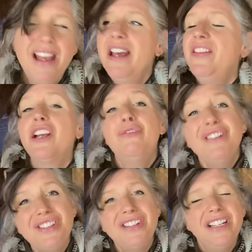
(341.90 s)
The
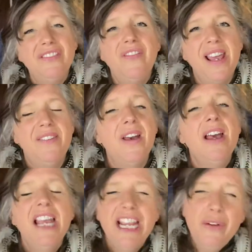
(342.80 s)
Christian faith,
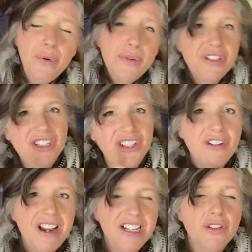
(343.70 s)
in order to
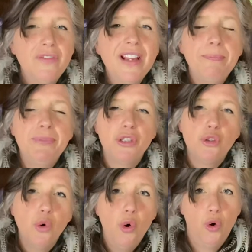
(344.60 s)
try and sort of
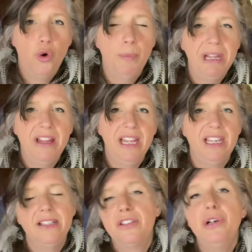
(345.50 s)
absorb
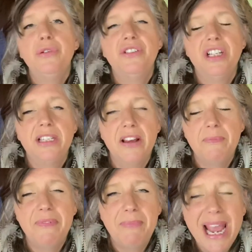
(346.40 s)
the solstice
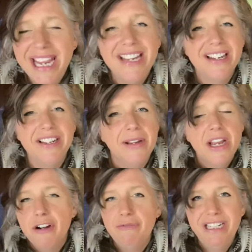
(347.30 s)
pagan
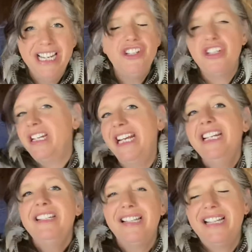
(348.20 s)
religion
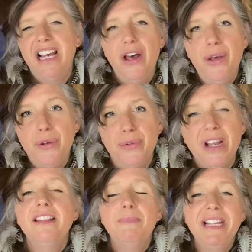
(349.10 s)
into their own,
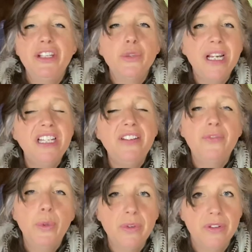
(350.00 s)
made the
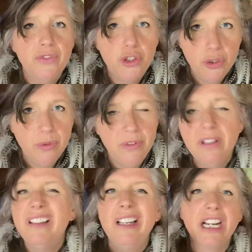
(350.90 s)
24th of June
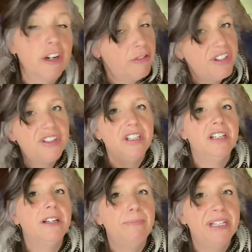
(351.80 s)
the
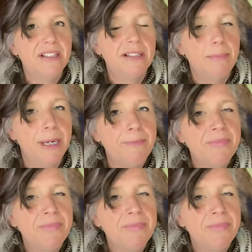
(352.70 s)
Christian midsummer.